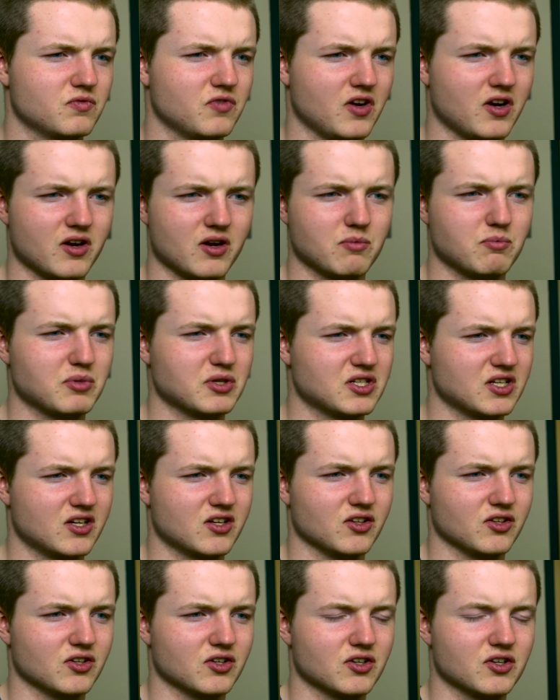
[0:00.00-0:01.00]
very
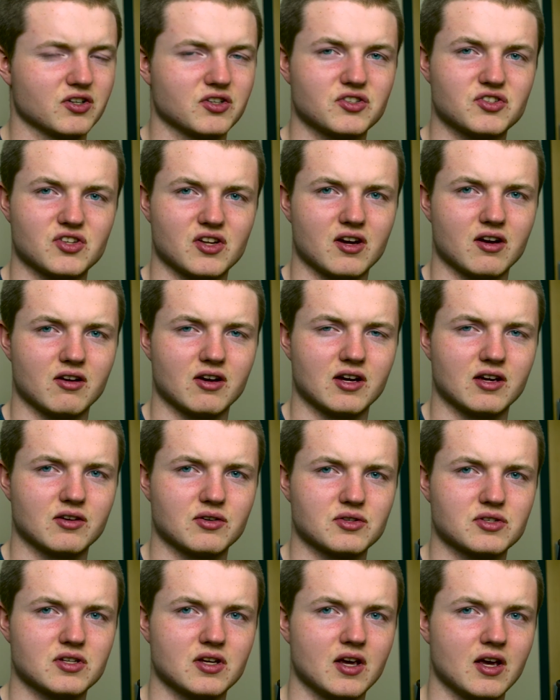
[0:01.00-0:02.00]
particular
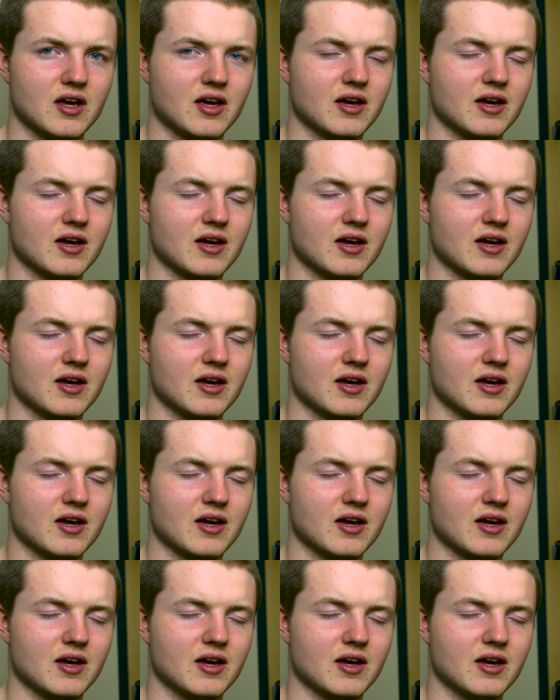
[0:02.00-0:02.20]
scenarios,